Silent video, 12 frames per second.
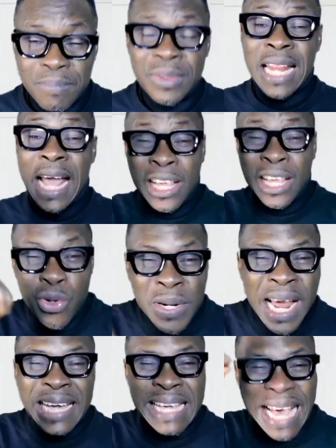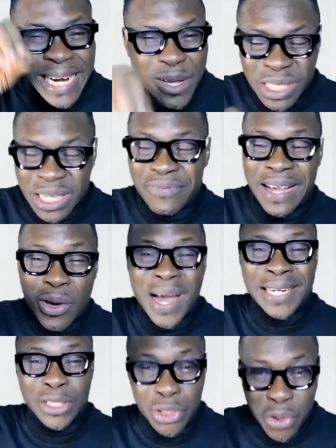Now, you now carry yourself and go
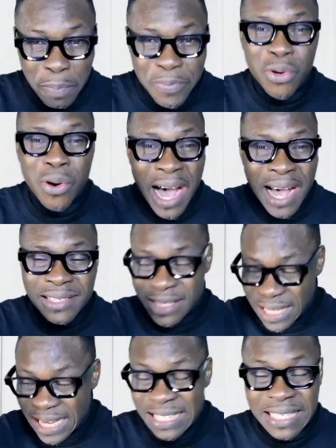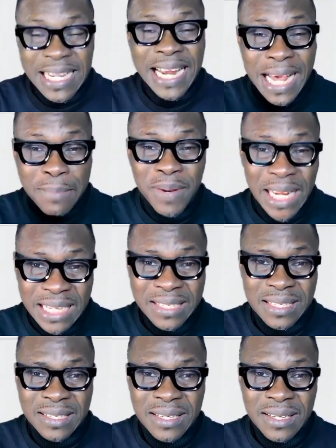and dump your ass inside that
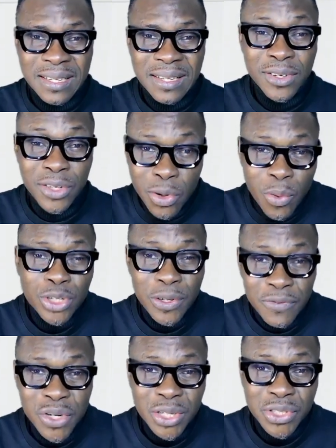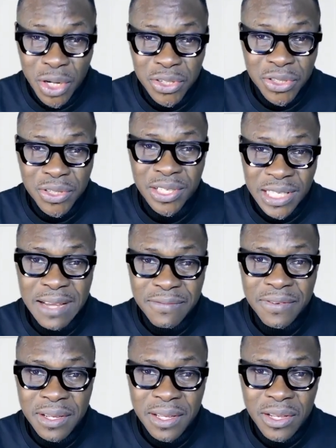place. You know what you've just done to
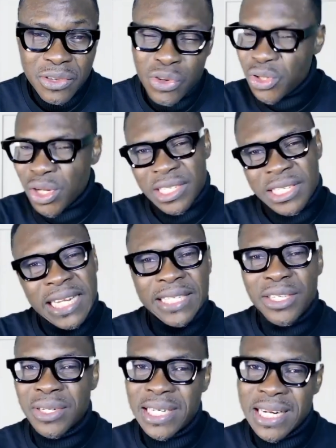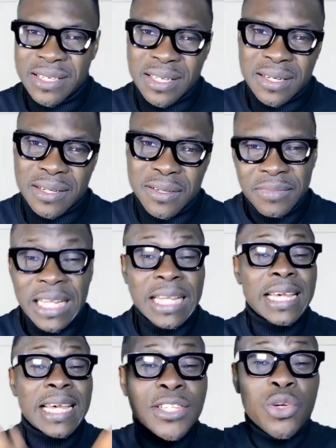yourself? You just nailed your destiny.
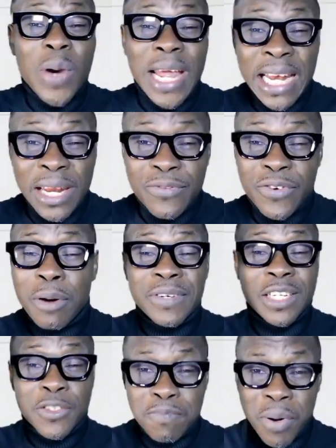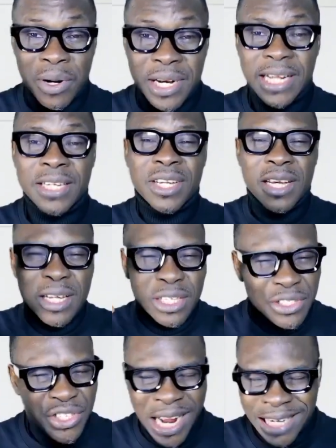In you are any form of this bondage,
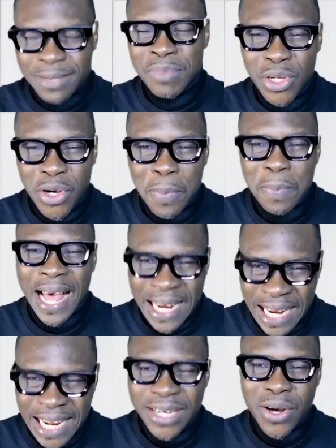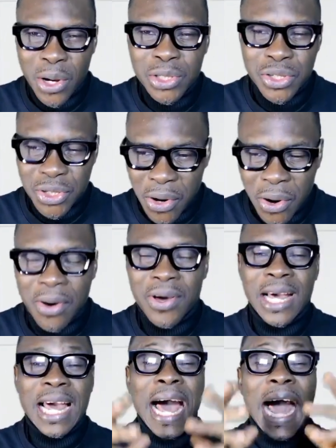chat me up and let us talk.
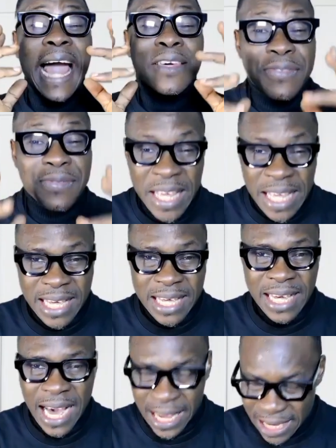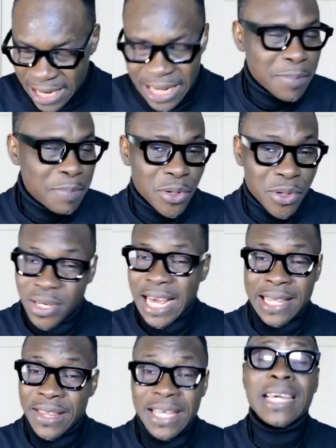I think I can help you. Not I
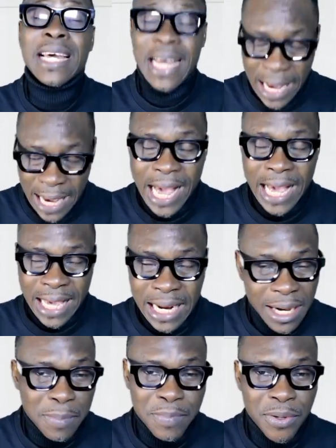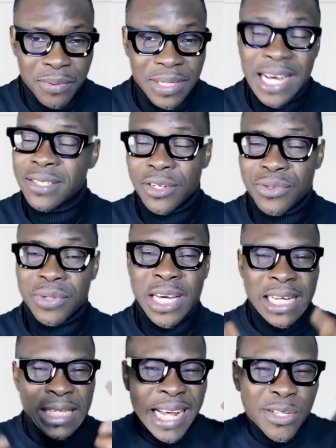think I can help you. That's the truth.
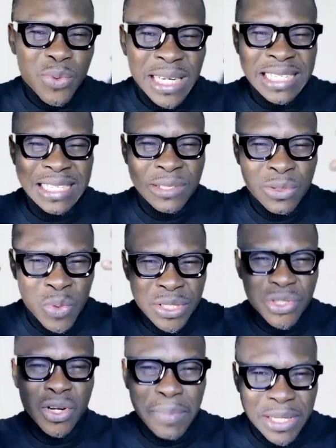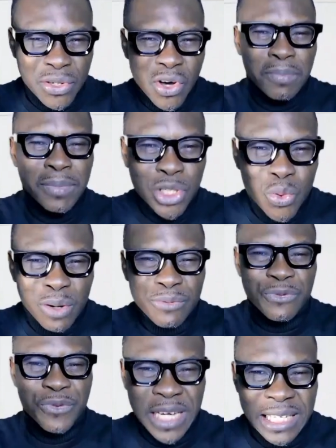That's why this wisdom is coming to
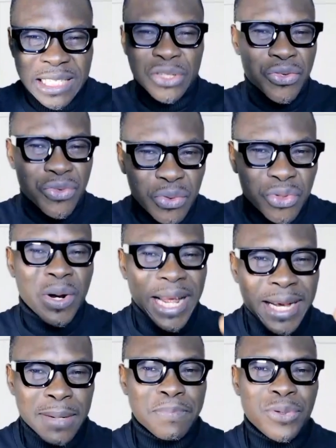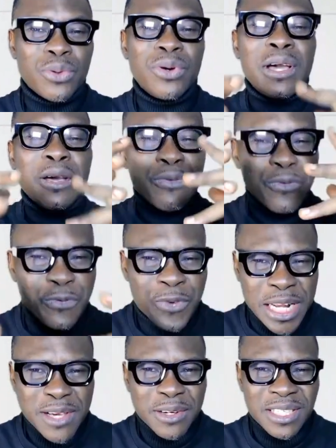unveil this truth, to help you
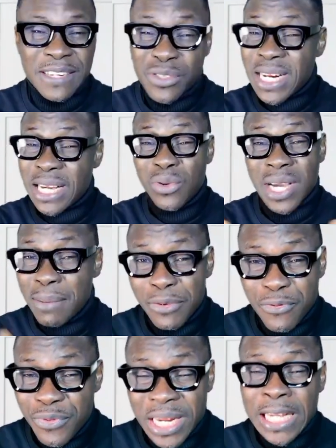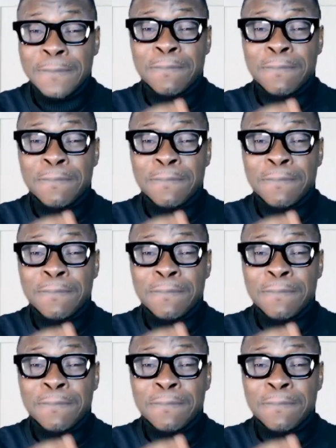free yourself so that you can be free.